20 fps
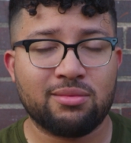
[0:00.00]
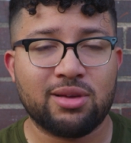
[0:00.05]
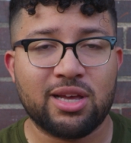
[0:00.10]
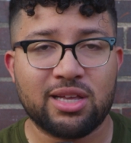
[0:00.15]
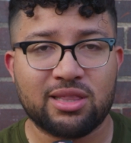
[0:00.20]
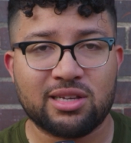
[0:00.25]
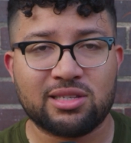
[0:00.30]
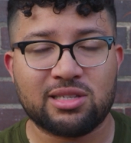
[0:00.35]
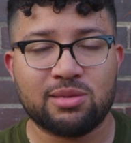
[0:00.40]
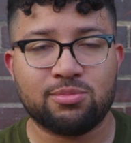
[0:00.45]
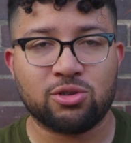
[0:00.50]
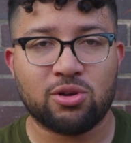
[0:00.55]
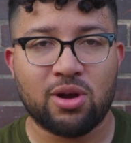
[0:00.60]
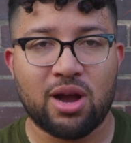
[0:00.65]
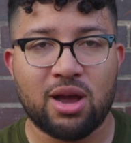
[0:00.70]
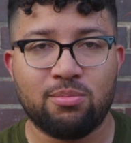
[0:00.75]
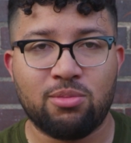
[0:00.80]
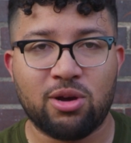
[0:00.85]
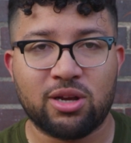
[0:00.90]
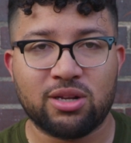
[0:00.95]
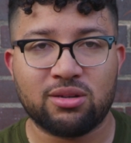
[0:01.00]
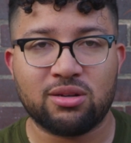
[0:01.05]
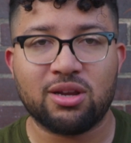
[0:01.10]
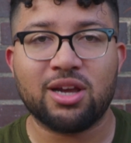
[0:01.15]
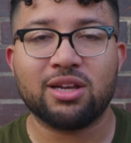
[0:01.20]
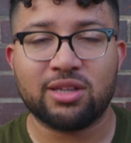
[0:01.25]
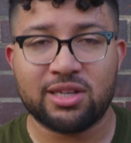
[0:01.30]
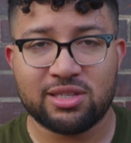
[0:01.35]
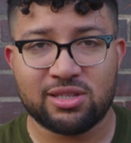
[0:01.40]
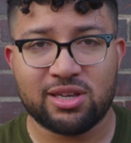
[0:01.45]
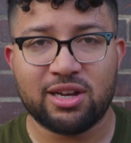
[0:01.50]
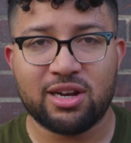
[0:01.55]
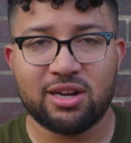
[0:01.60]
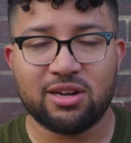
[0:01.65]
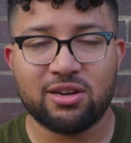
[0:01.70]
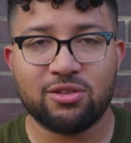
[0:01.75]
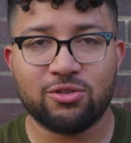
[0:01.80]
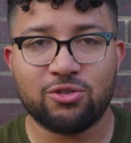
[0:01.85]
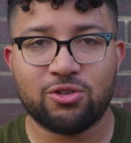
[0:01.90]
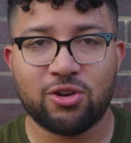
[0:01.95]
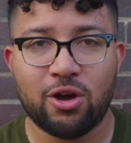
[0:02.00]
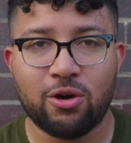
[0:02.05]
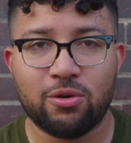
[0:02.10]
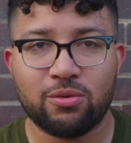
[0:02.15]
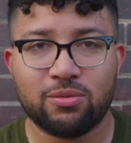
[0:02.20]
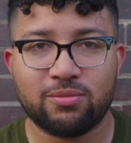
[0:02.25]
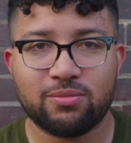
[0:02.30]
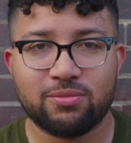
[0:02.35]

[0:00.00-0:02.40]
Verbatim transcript: Hit that subscribe button and let's get into the show.